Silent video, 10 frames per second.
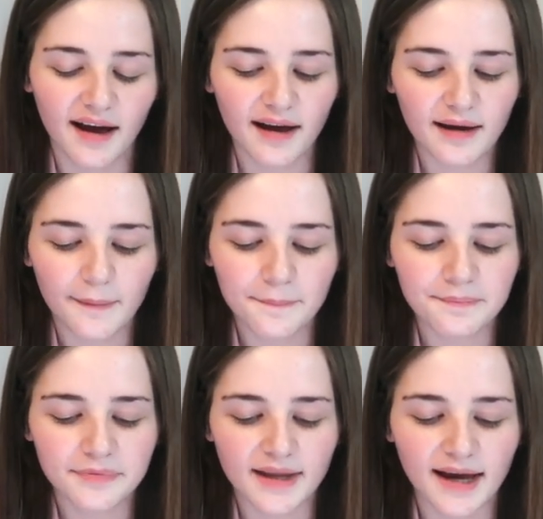
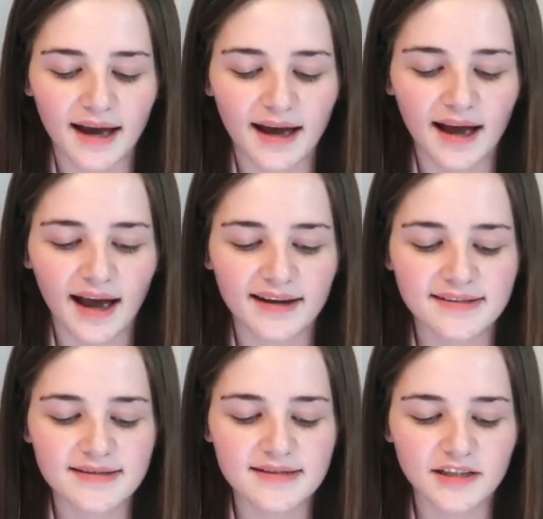
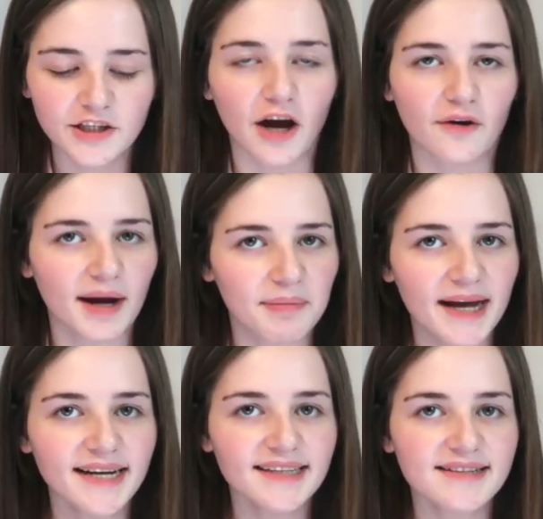And you know, I
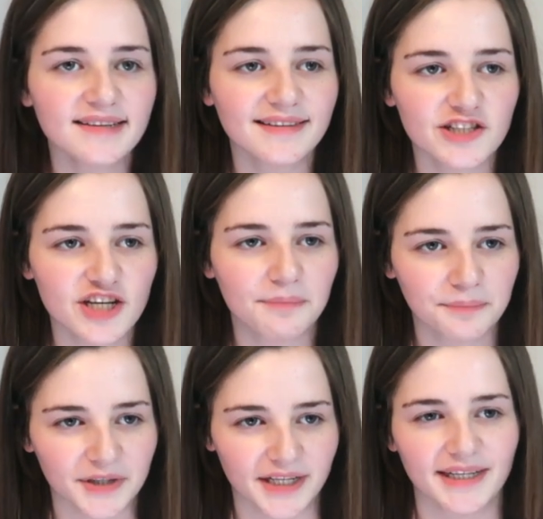paid legit
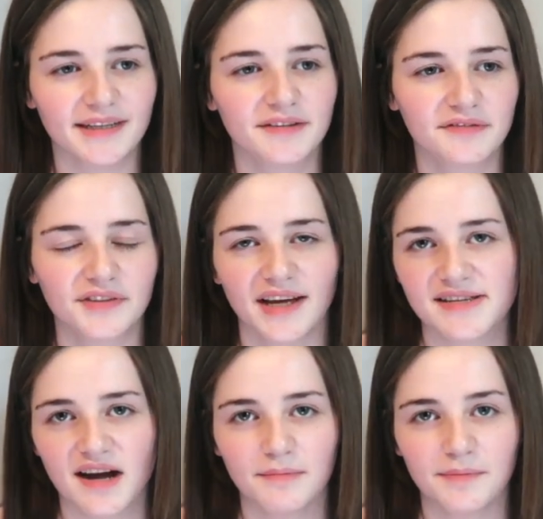money for that
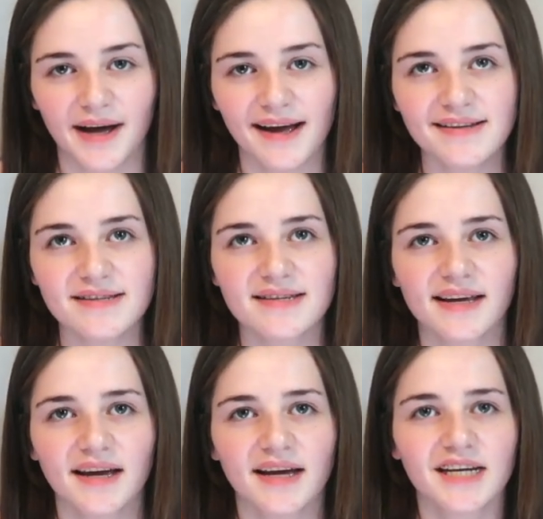Diamond Pass,
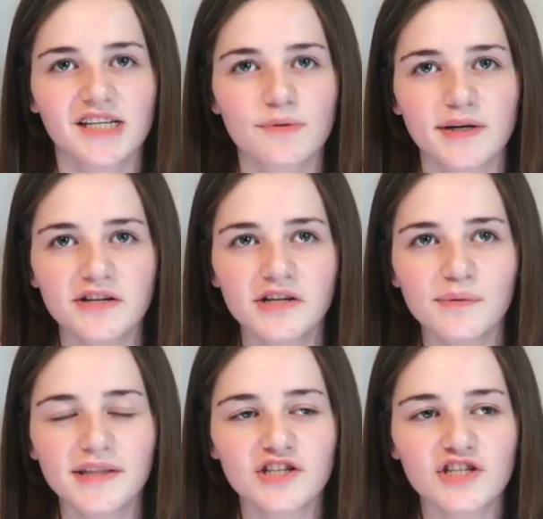so I don't know
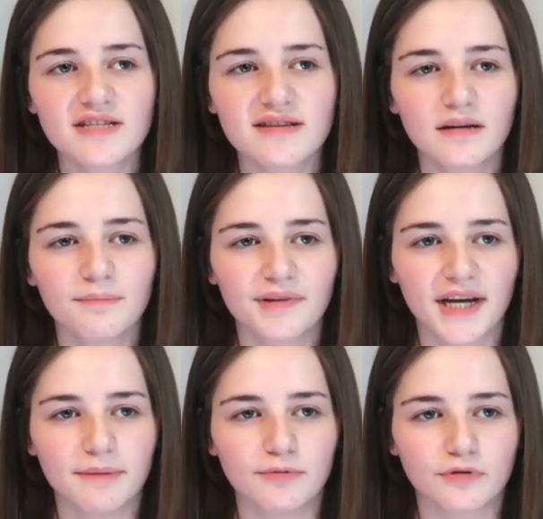whether she's gonna be
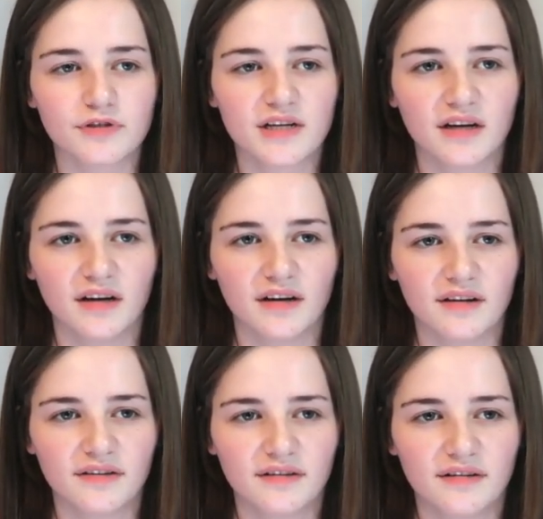able to